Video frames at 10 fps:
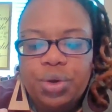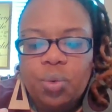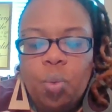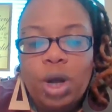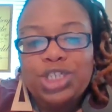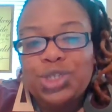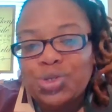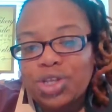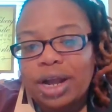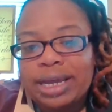once you
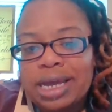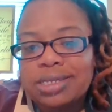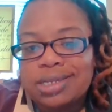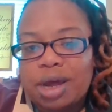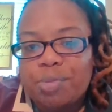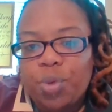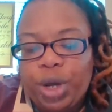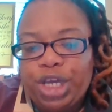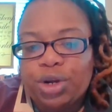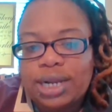start getting to that
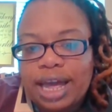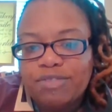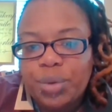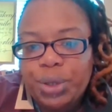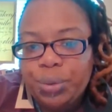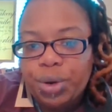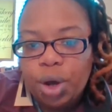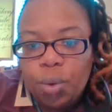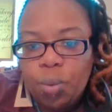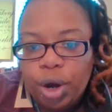point in your life where you
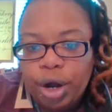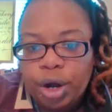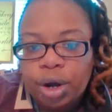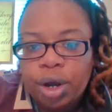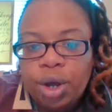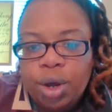know where